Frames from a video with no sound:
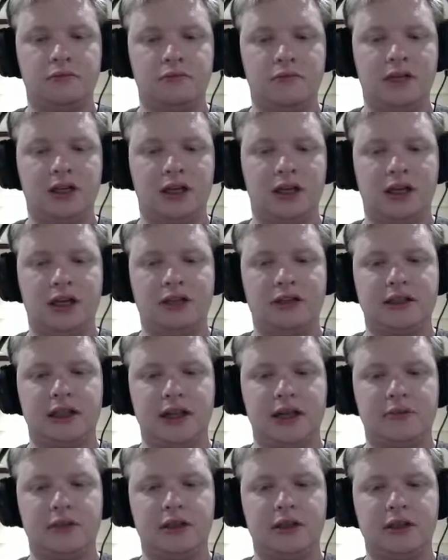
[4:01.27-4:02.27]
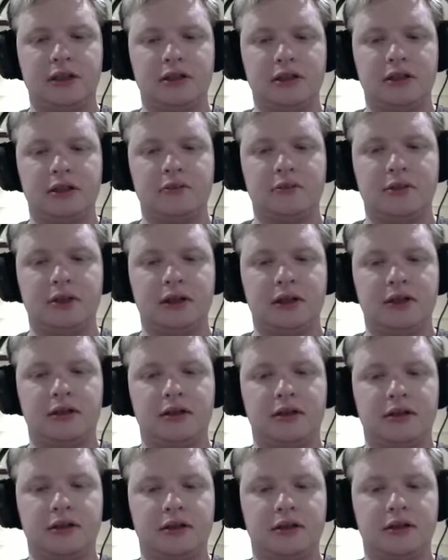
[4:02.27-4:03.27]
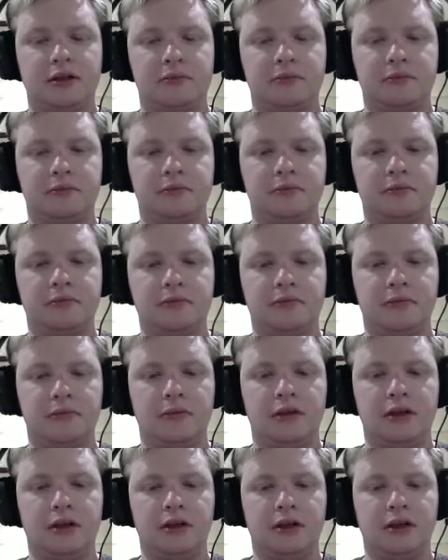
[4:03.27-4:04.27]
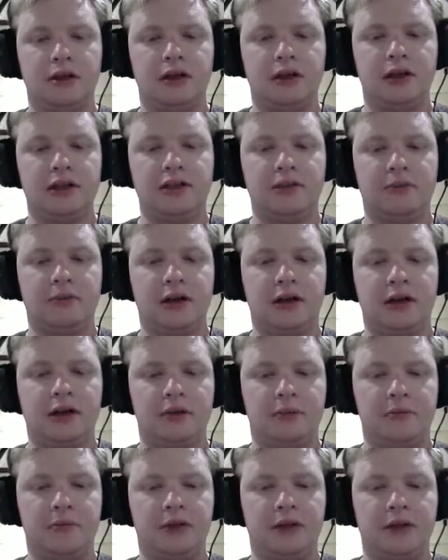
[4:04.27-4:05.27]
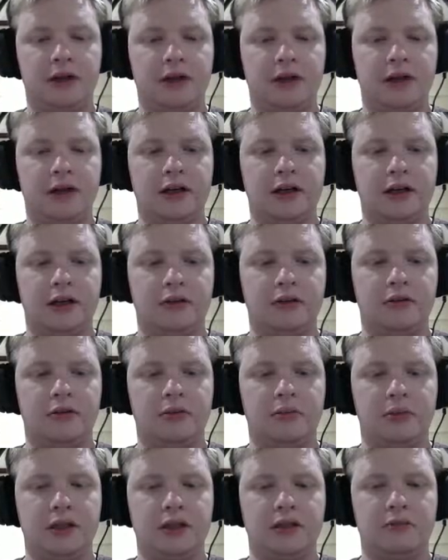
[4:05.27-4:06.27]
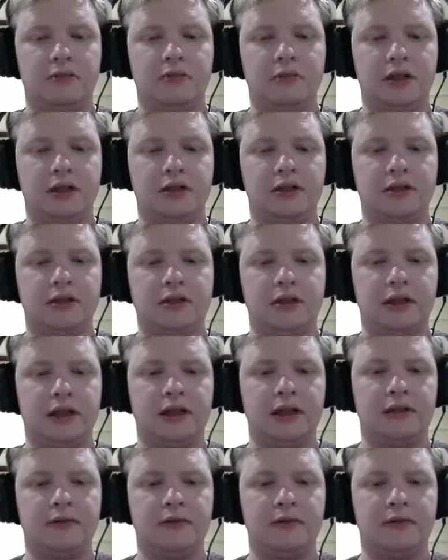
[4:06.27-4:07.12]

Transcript: Ah, damn, I didn't jump around in time. There's a power up though, I can get all the bits and pieces there.